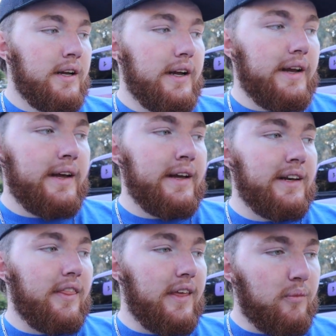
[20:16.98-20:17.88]

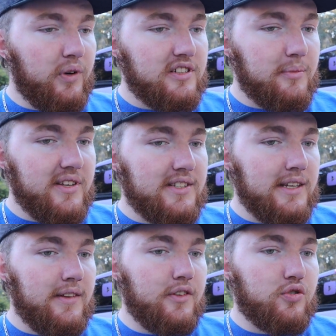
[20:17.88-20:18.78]
And then when it's gonna be
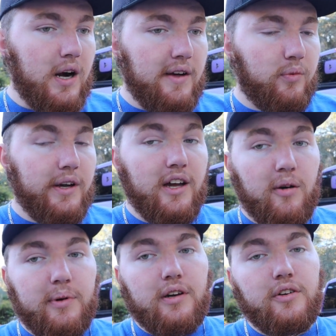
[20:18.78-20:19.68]
sitting in the driveway
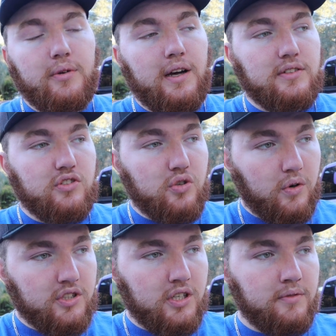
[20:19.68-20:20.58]
up at our new house in
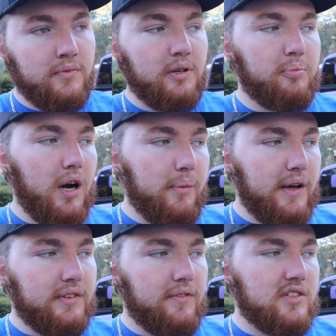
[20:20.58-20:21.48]
Georgia,
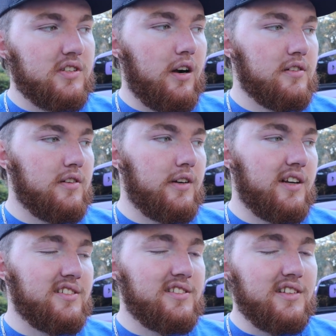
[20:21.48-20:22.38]
probably have to have the stocks on
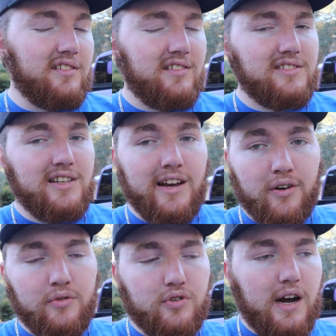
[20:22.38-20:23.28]
it because it's a
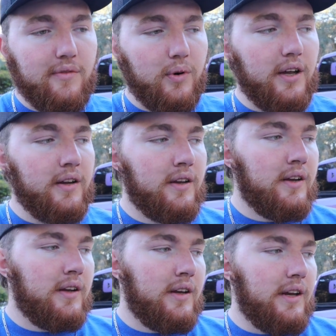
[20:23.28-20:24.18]
narrow driveway.
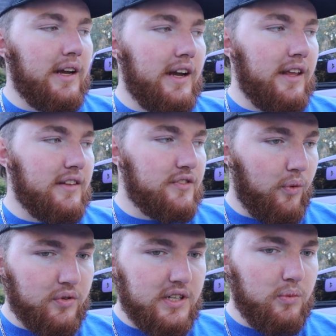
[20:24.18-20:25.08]
And these
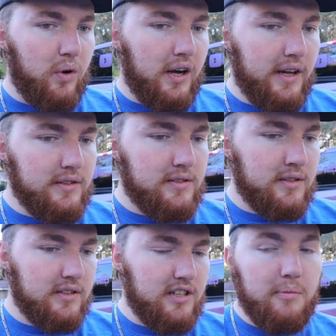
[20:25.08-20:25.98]
14
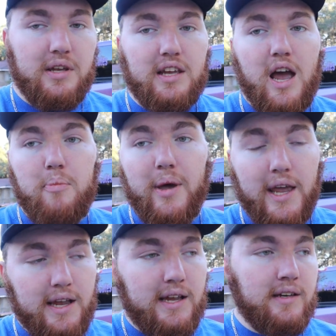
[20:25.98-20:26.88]
wides, it's gonna be a
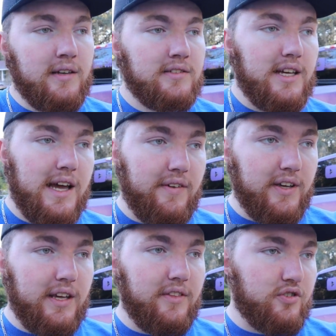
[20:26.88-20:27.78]
pain to have
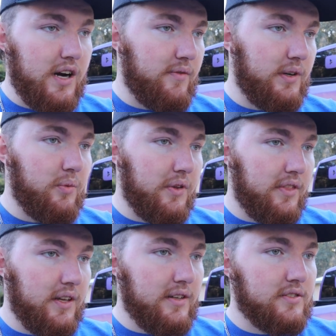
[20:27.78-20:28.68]
it in the driveway
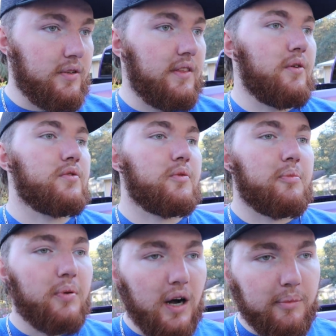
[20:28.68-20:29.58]
with these. So those will
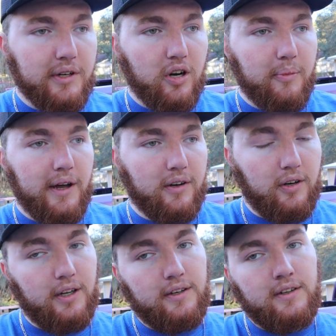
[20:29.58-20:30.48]
probably go back
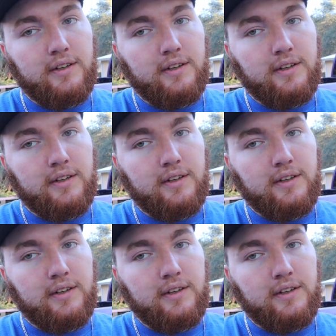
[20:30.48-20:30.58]
on.